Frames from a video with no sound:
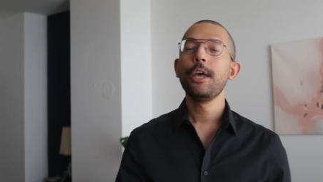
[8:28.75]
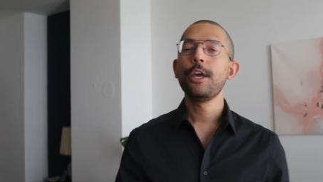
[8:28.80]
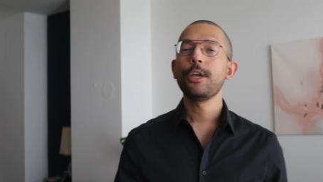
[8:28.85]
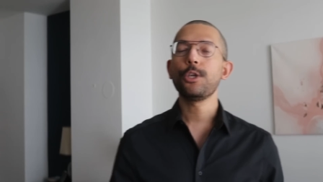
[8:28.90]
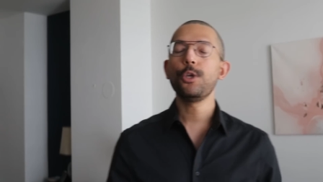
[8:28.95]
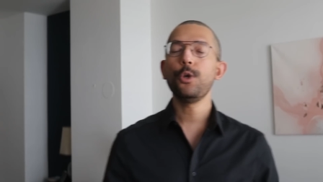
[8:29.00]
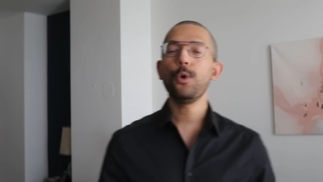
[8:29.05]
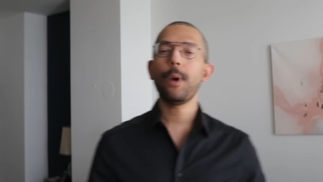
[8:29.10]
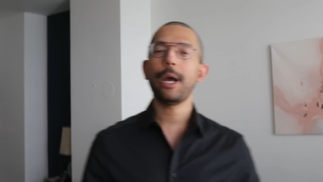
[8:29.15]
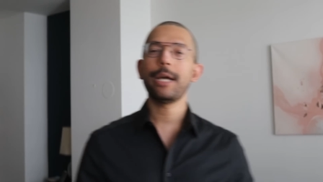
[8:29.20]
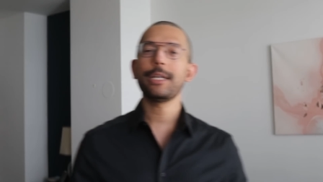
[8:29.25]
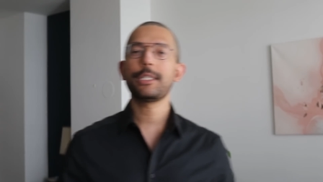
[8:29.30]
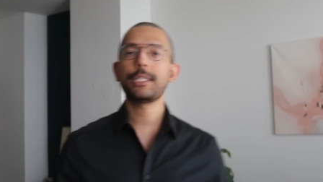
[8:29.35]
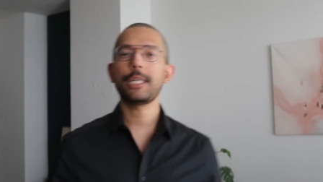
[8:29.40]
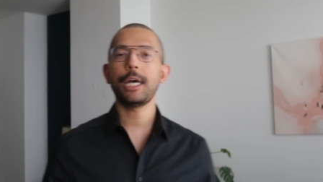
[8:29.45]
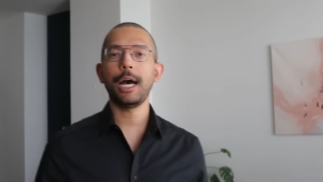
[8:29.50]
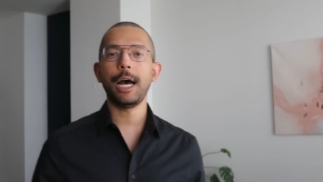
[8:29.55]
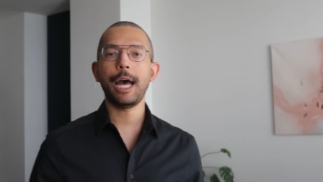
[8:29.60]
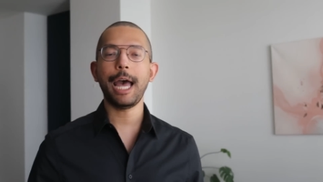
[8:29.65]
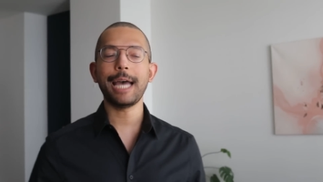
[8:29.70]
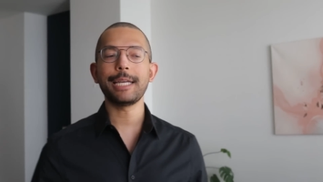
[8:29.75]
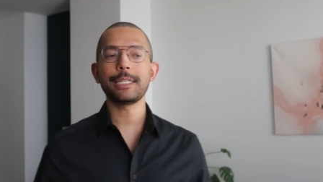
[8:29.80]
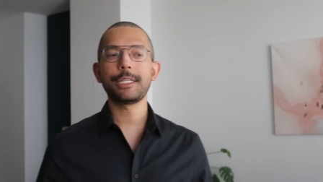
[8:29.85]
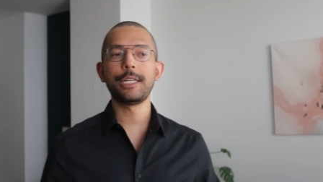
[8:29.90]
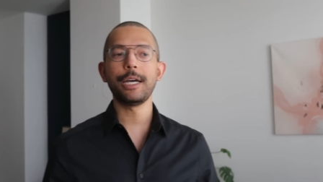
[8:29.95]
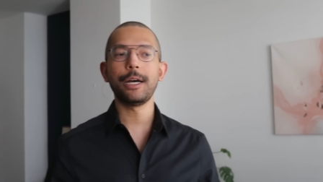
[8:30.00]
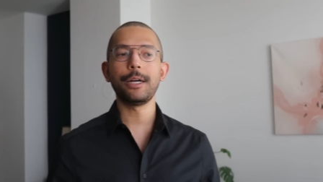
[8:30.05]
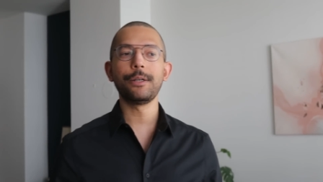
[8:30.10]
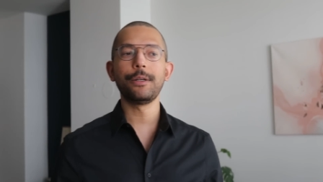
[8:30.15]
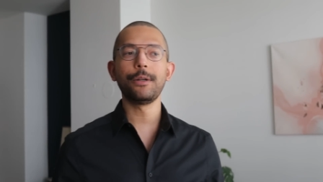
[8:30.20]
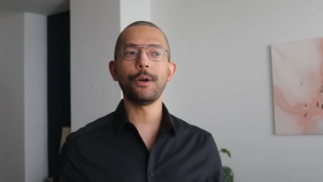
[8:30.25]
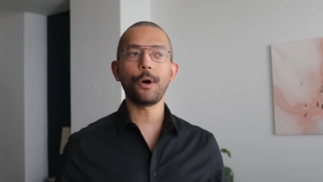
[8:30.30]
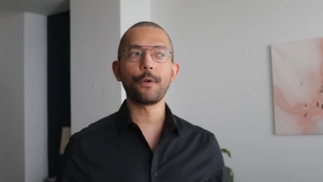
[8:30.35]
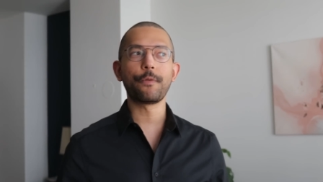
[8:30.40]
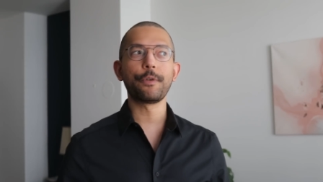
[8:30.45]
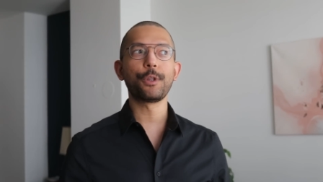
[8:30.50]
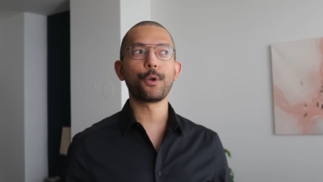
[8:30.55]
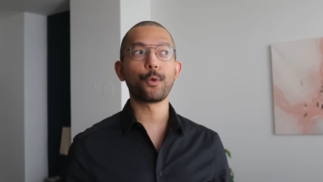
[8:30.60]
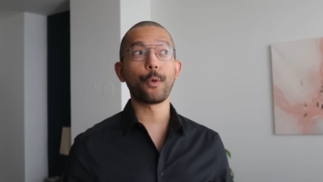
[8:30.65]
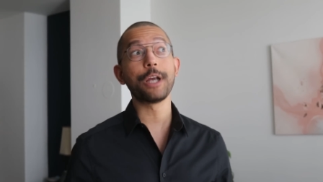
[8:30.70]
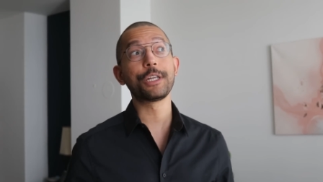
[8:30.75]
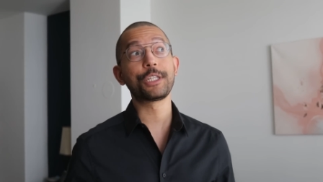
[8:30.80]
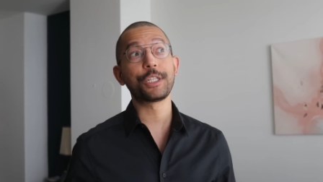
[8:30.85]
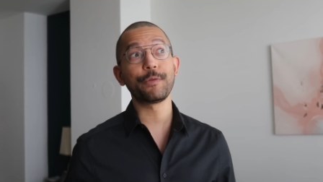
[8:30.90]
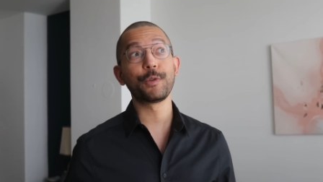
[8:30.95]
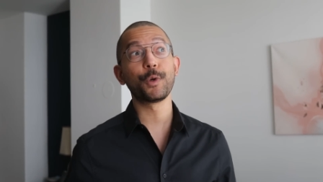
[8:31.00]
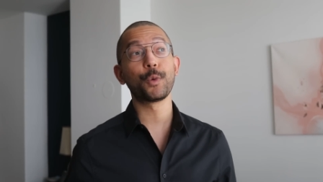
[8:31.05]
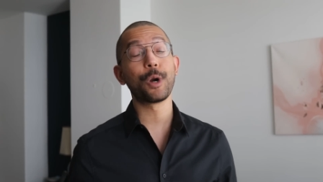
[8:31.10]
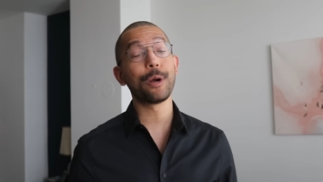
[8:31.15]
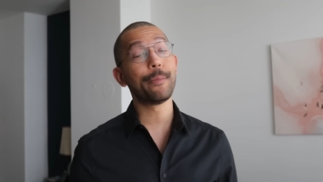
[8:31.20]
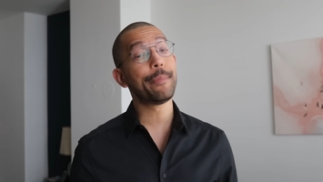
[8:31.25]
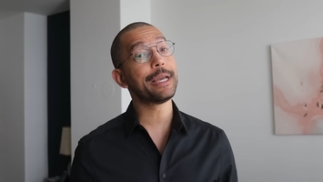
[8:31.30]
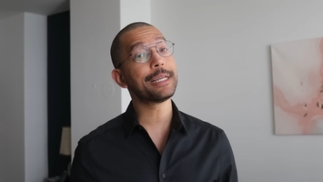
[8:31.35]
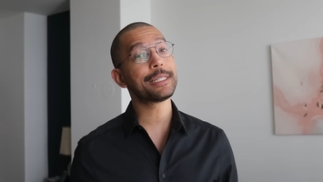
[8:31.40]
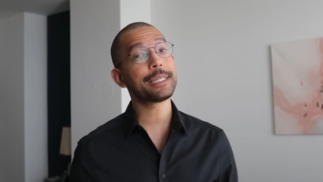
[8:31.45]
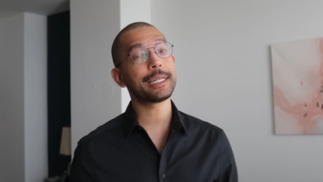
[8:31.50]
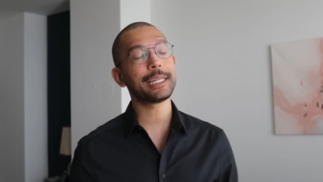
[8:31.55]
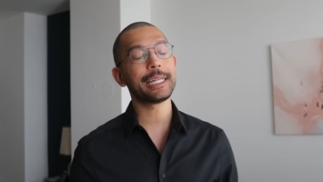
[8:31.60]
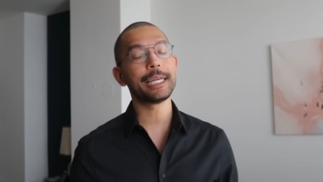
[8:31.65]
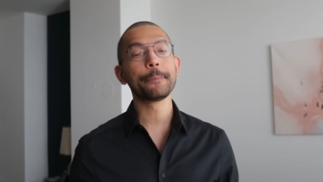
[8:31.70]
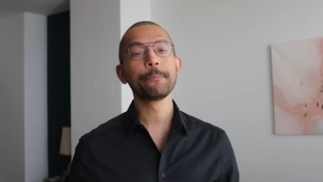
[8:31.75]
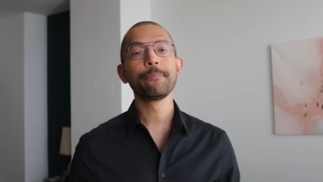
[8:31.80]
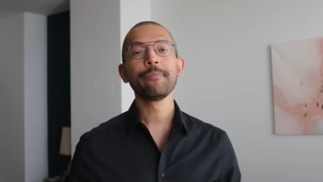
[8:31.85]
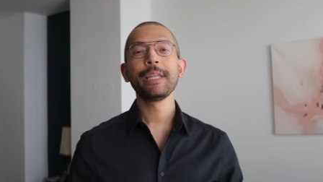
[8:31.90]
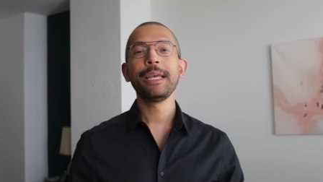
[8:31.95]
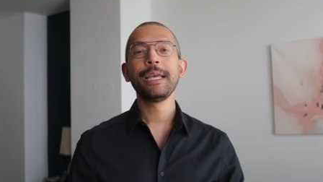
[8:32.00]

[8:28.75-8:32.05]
US has done over the rest of the world, basically,